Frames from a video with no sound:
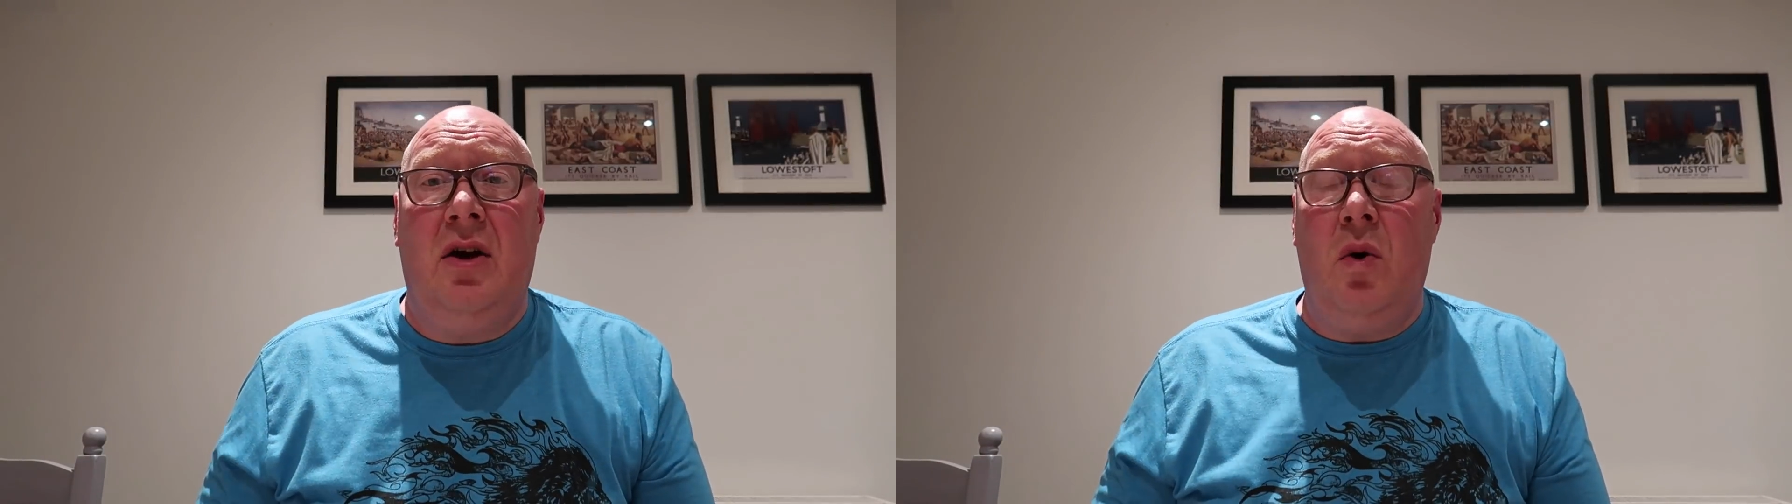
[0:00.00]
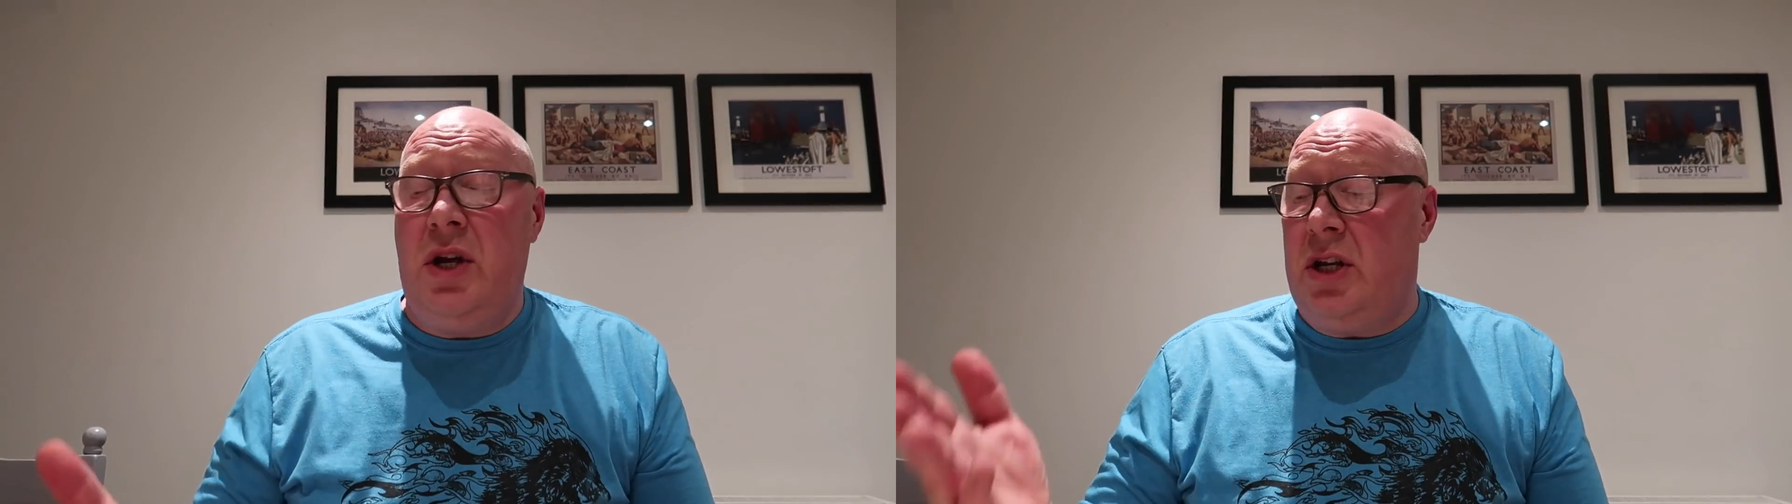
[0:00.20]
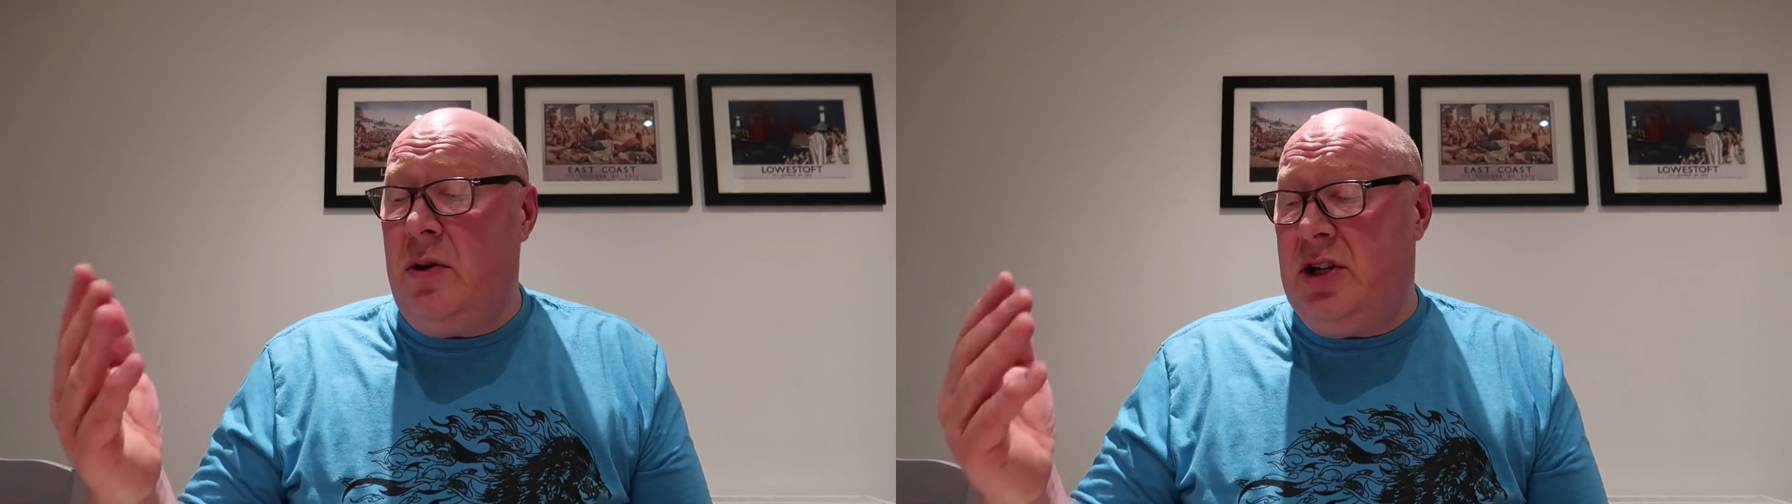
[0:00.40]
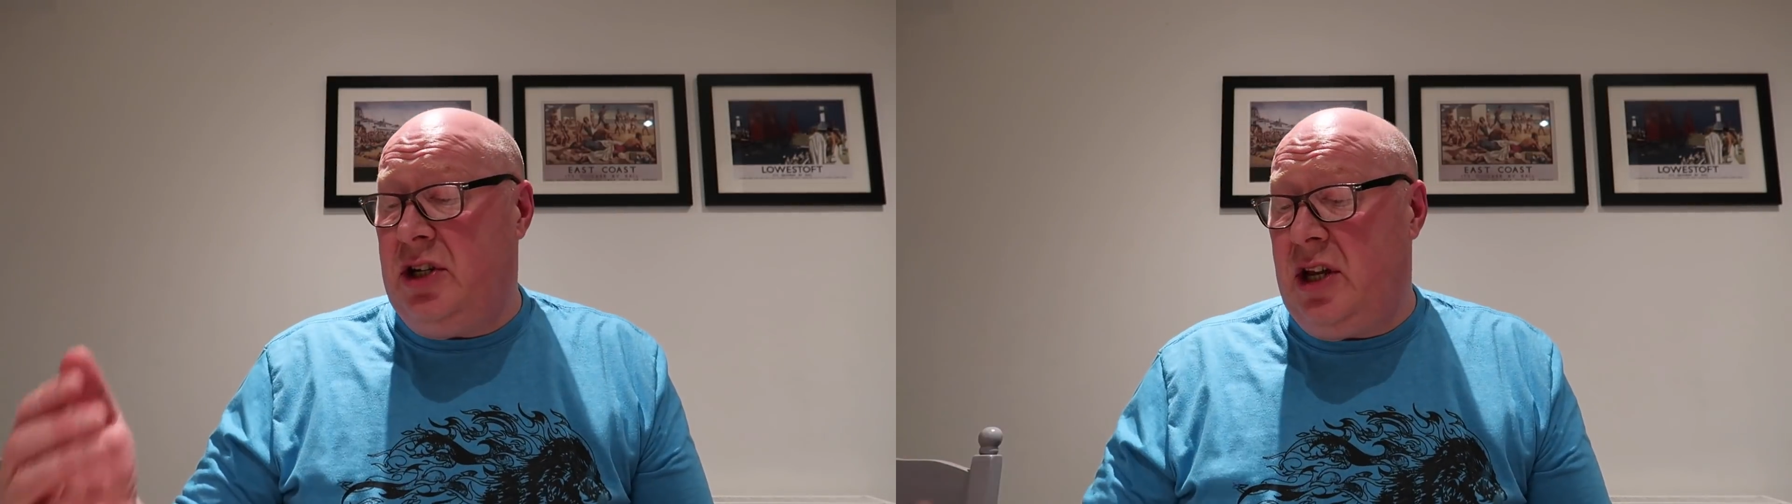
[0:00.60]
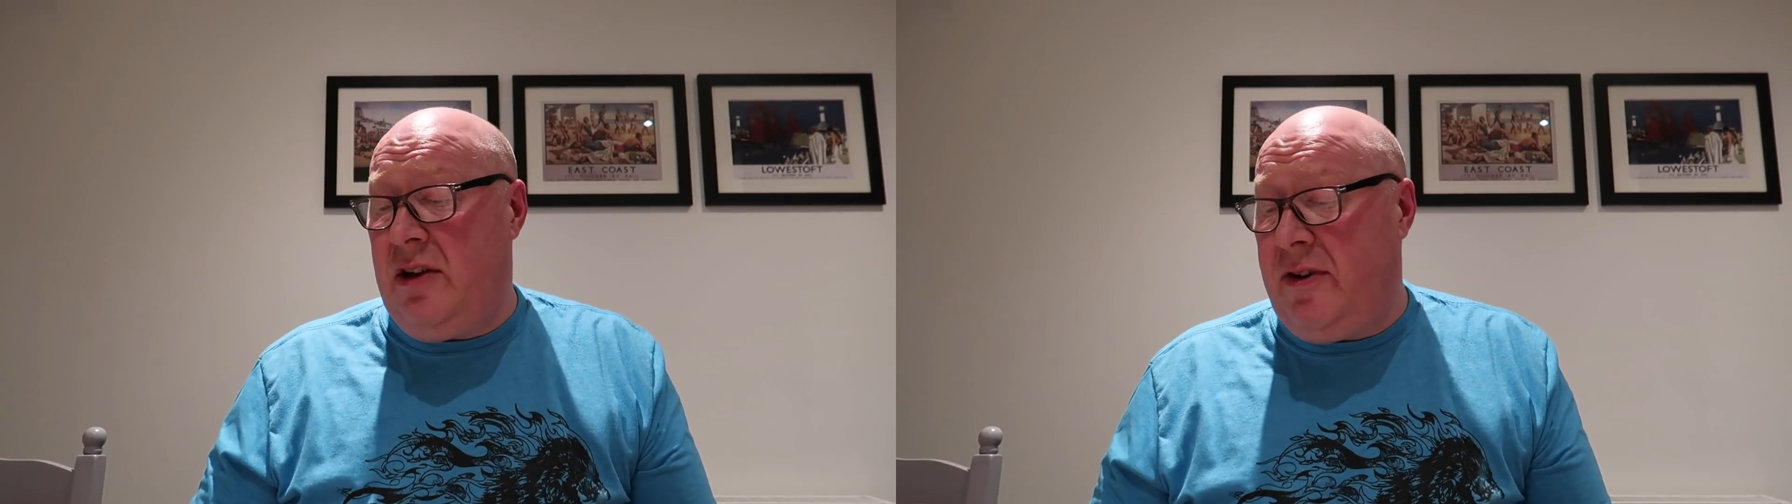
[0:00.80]
All you do is,
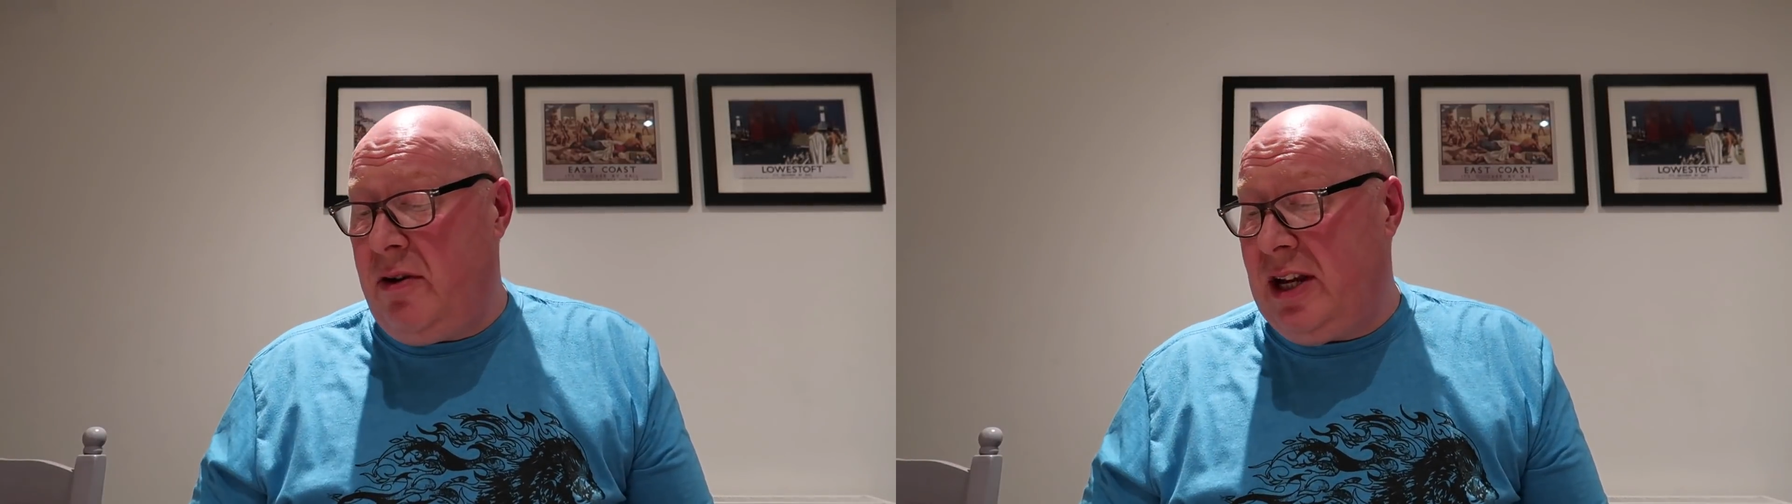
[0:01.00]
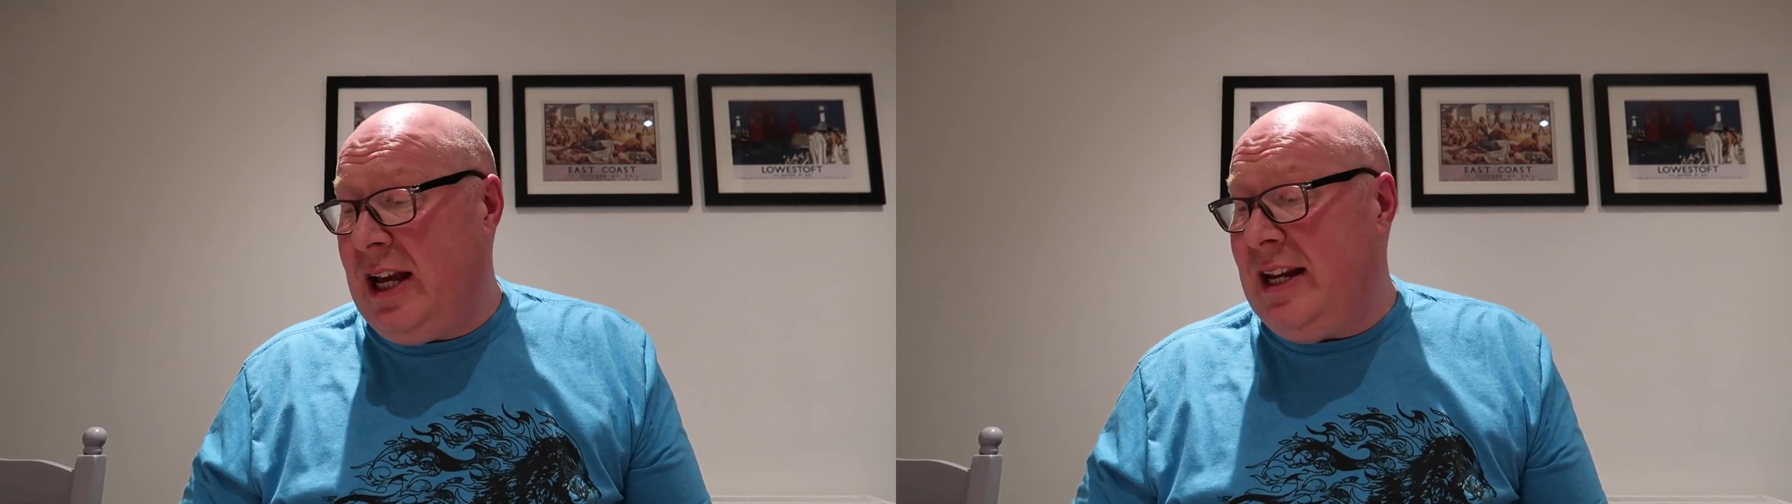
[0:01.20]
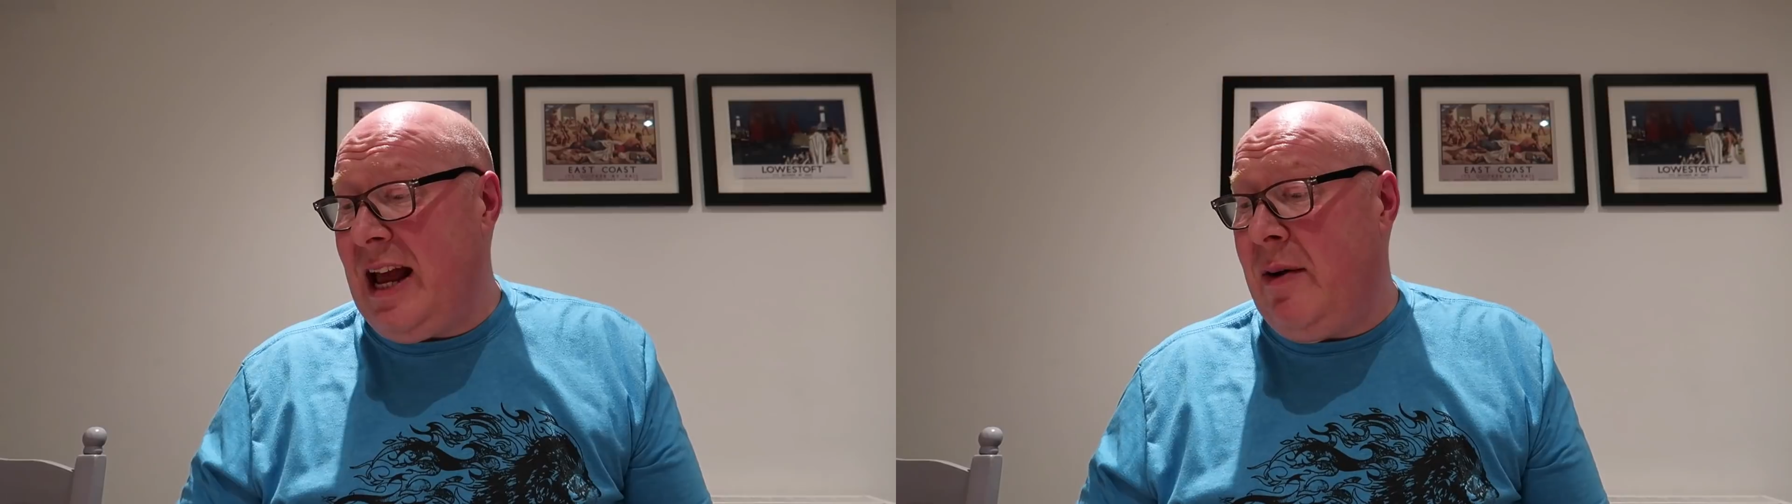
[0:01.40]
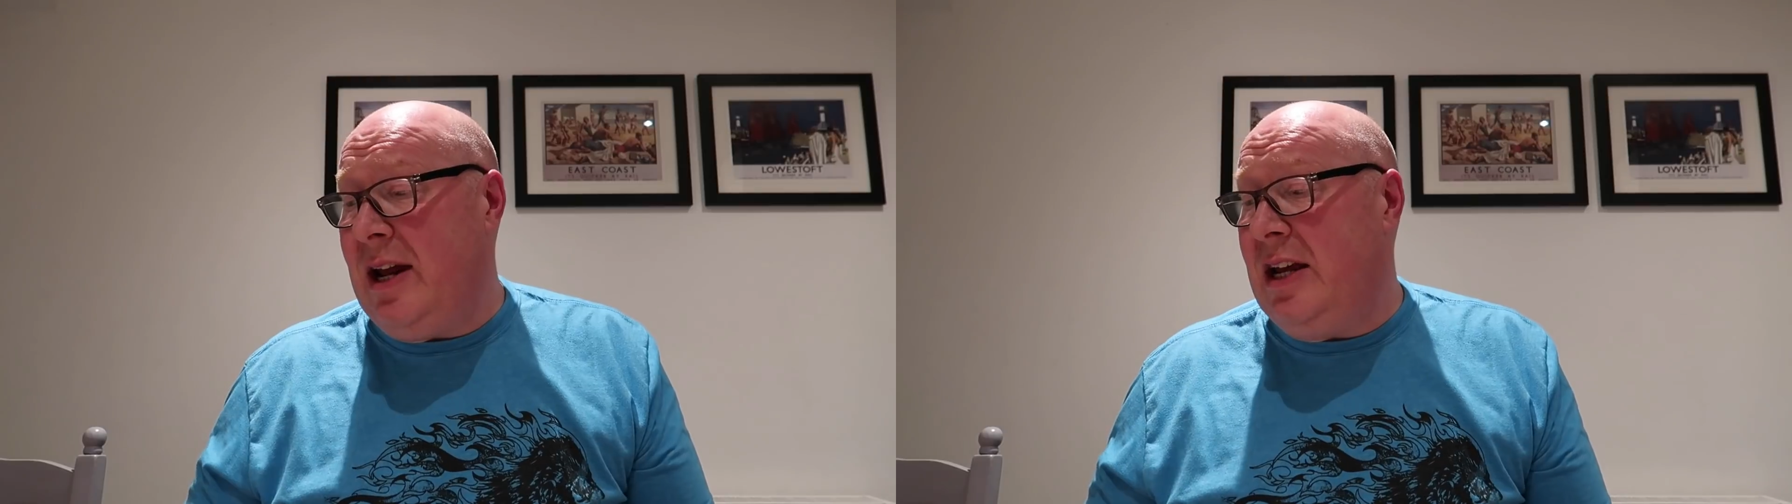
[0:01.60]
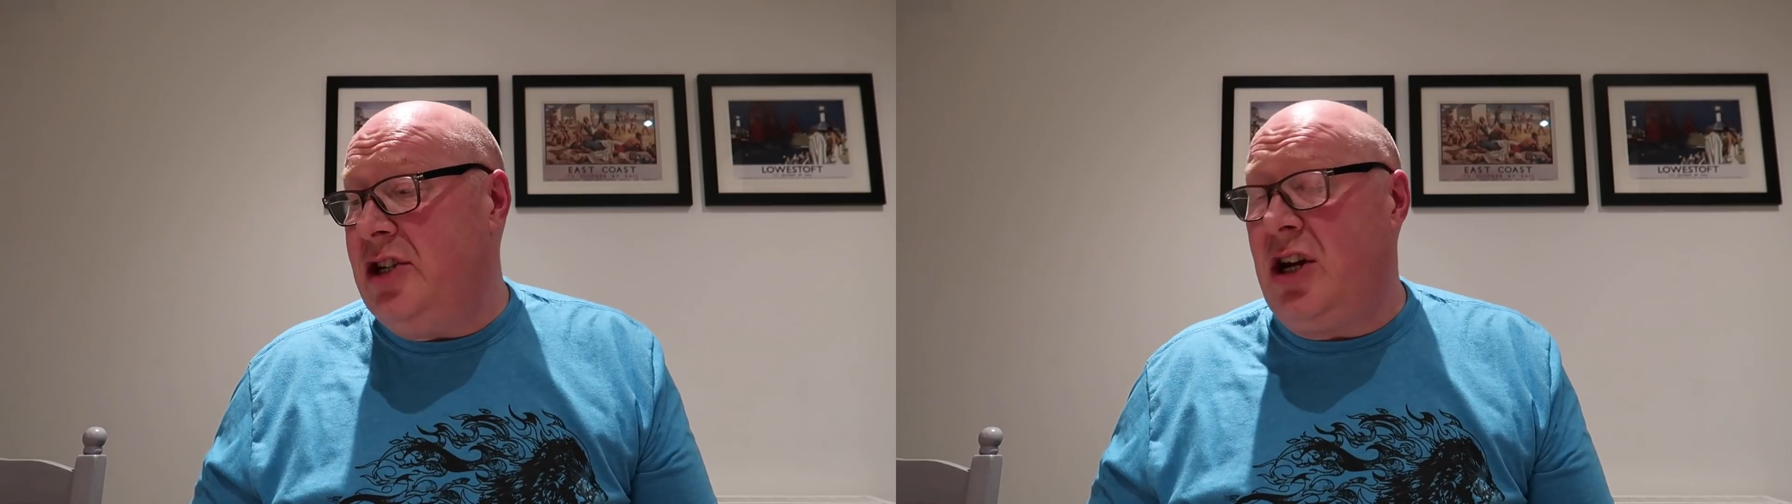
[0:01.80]
if you're a kid nowadays,